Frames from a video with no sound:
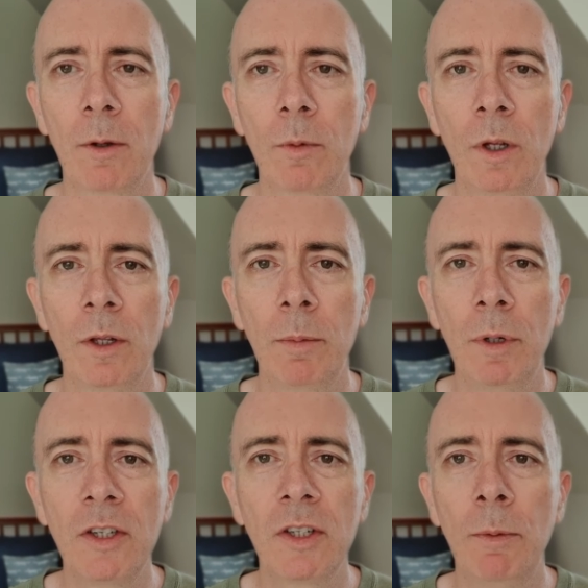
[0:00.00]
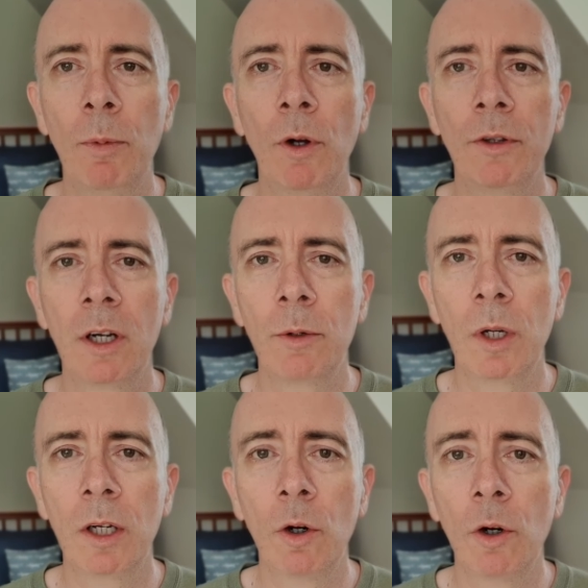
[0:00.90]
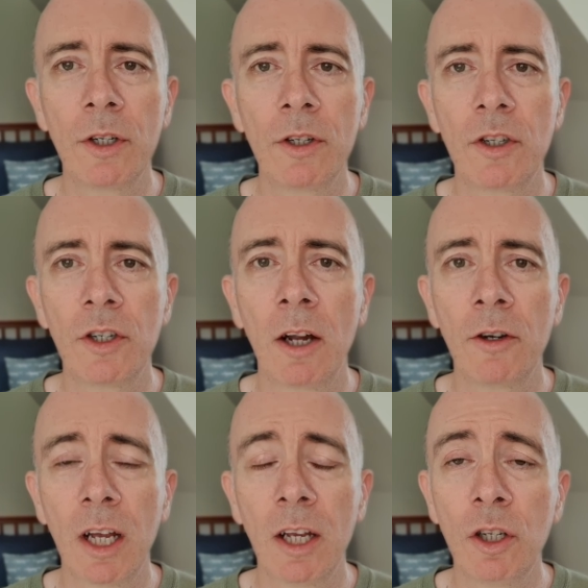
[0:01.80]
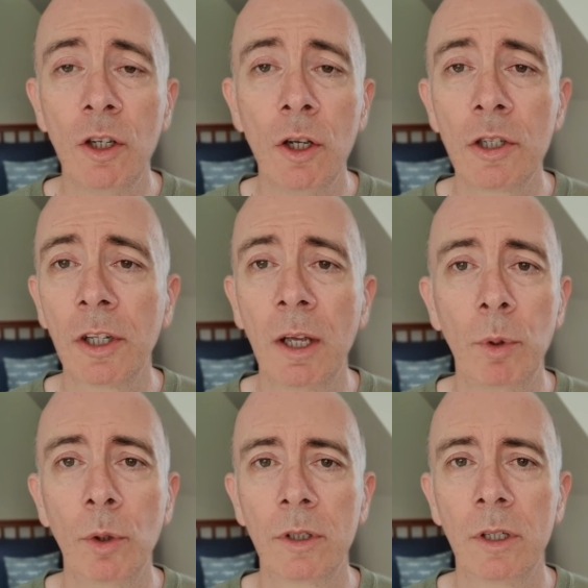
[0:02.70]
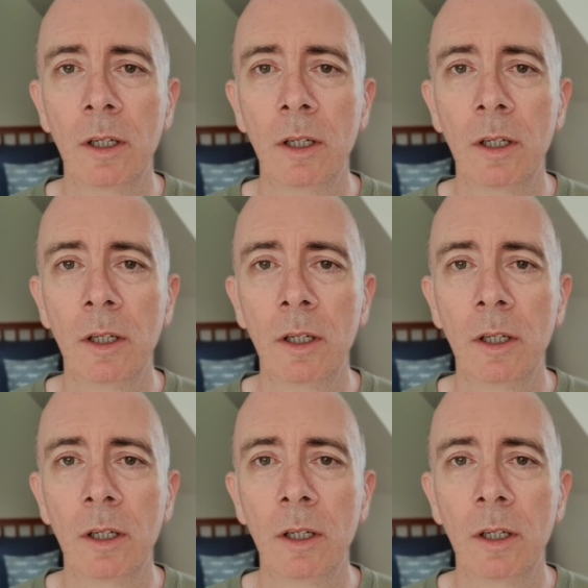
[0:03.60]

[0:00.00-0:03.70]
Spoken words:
where the priests keep order and where God is in charge, is hugely important.